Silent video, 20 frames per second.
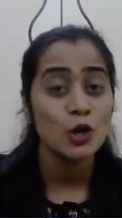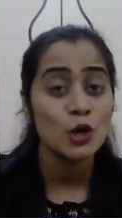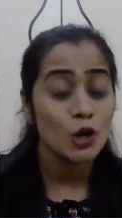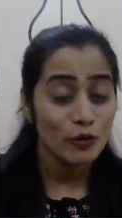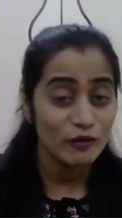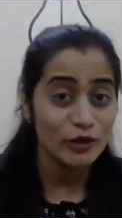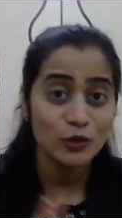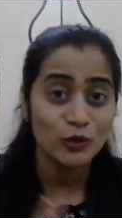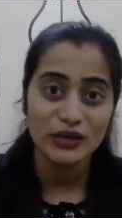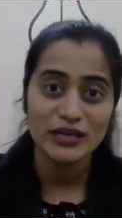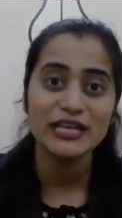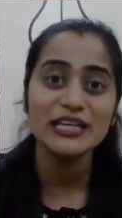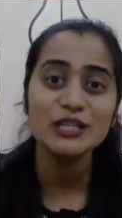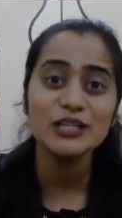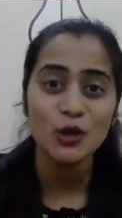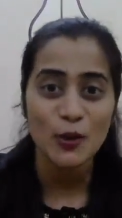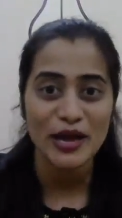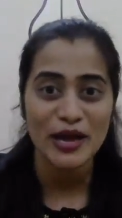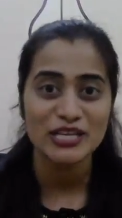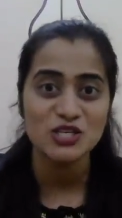when you read the
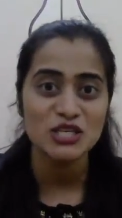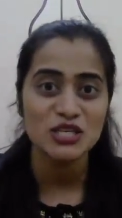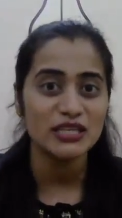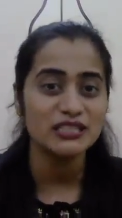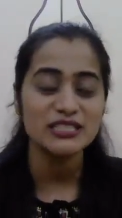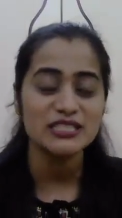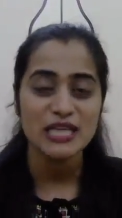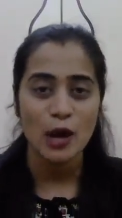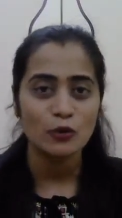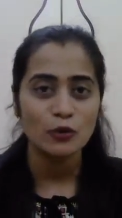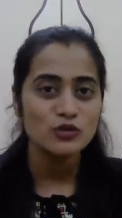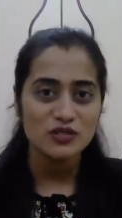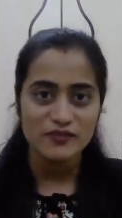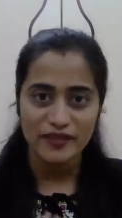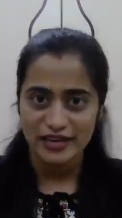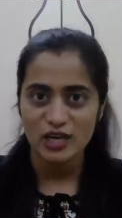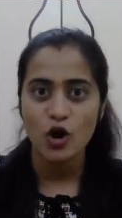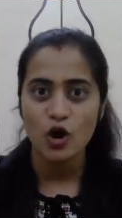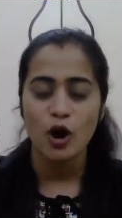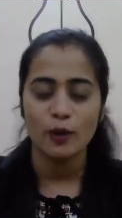question, it sounds
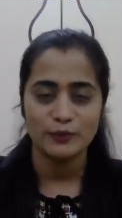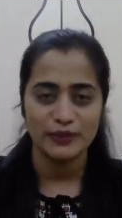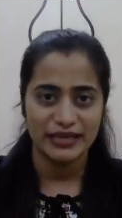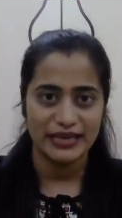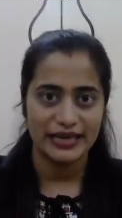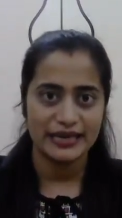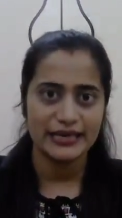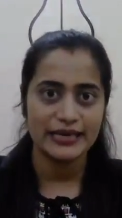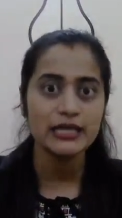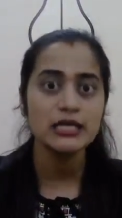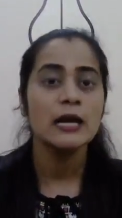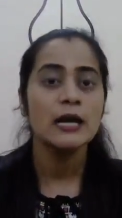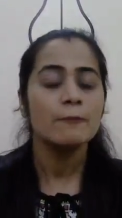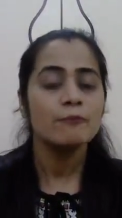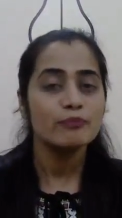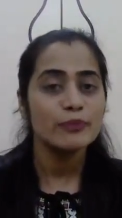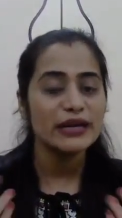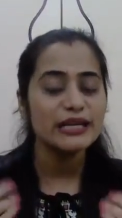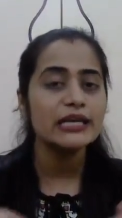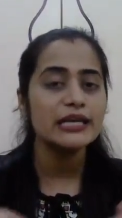very complicated,
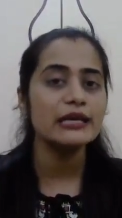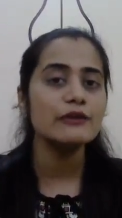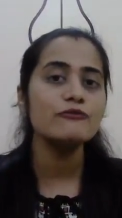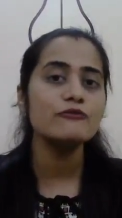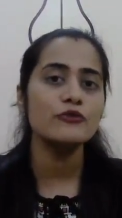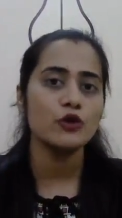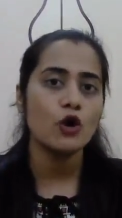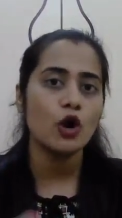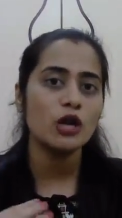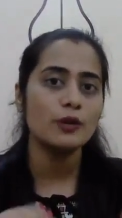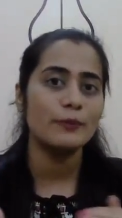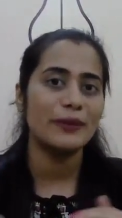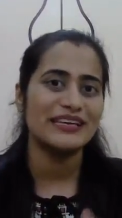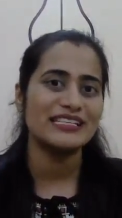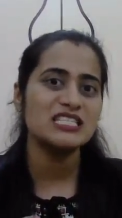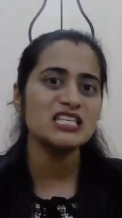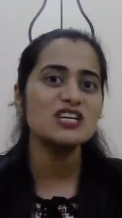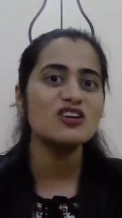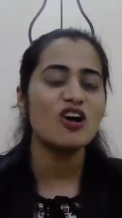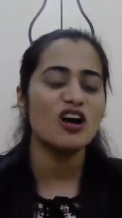but if your
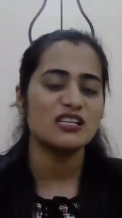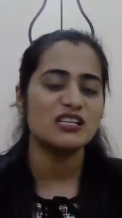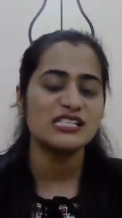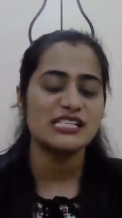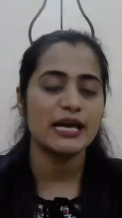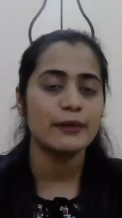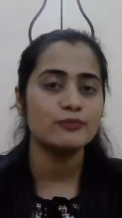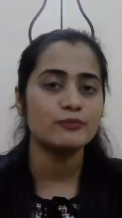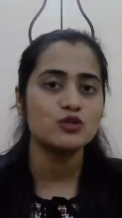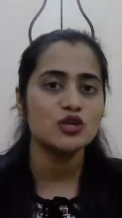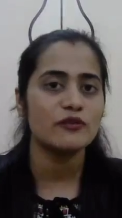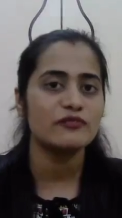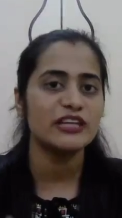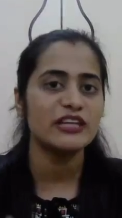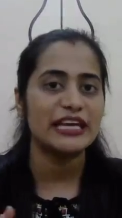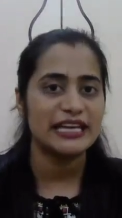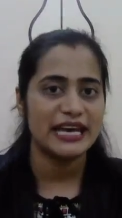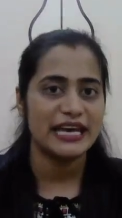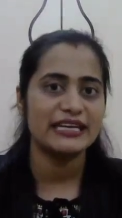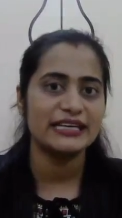basic concepts of the
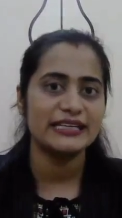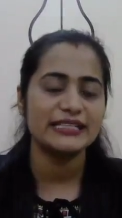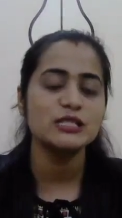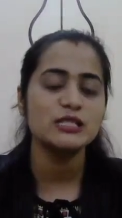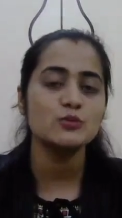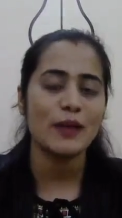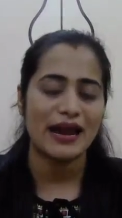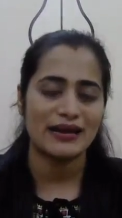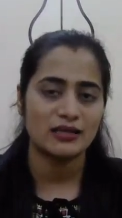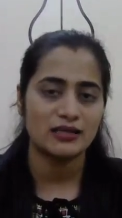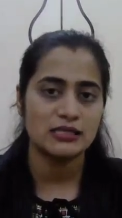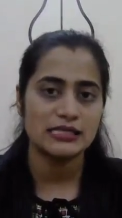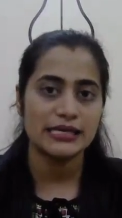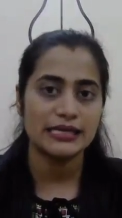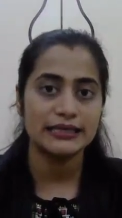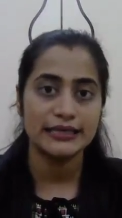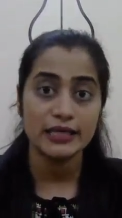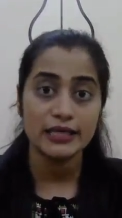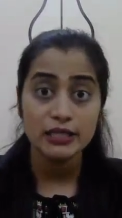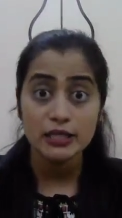inheritance patterns are
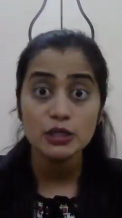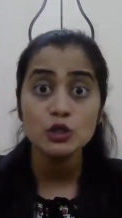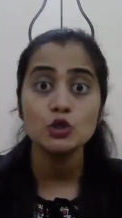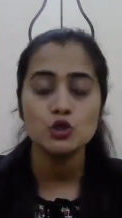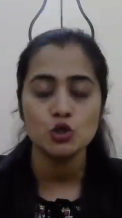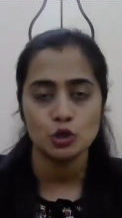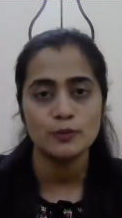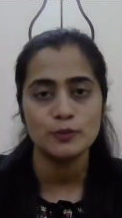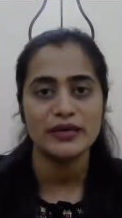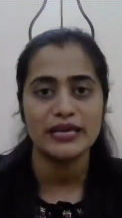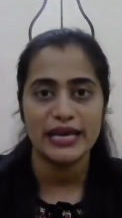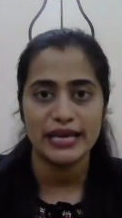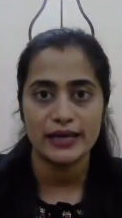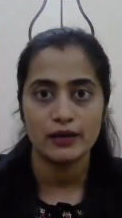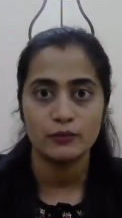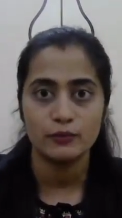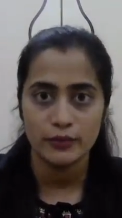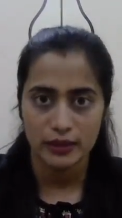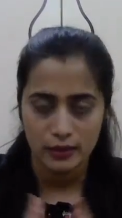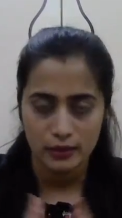clear, then it should
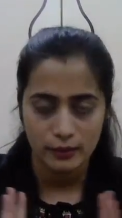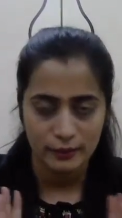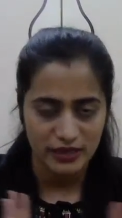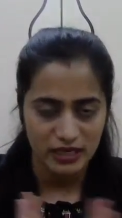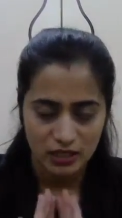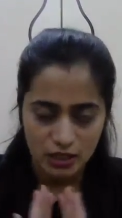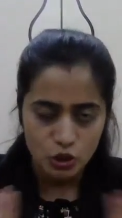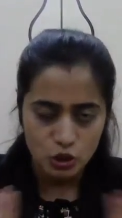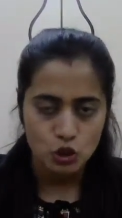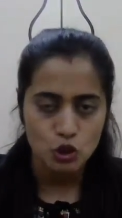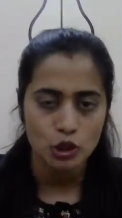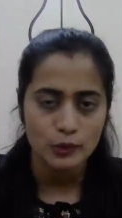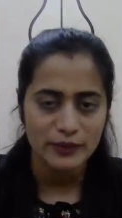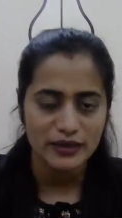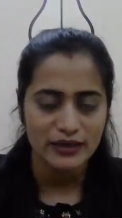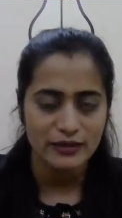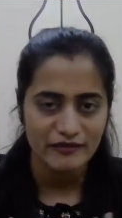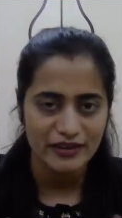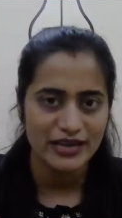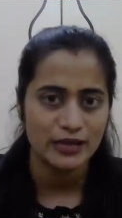
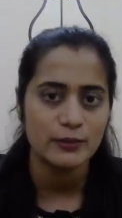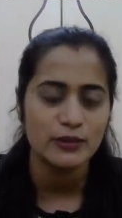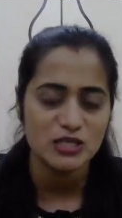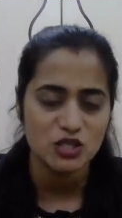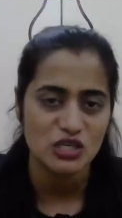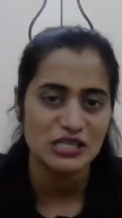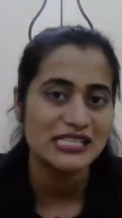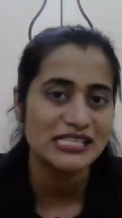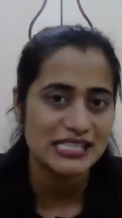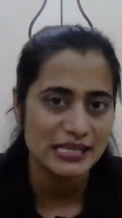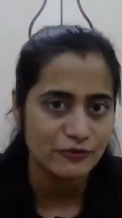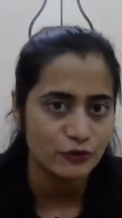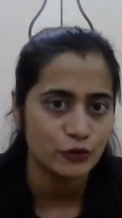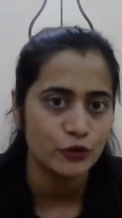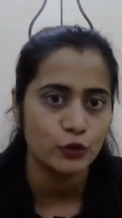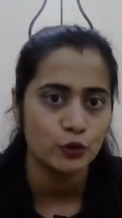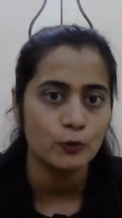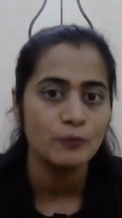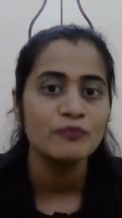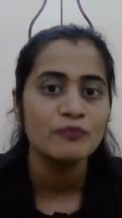be very much easy for
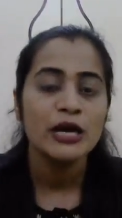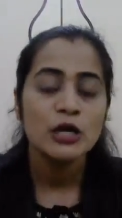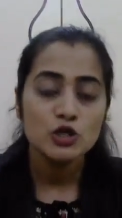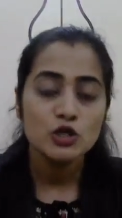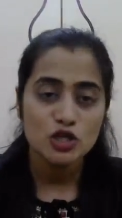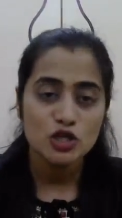you. So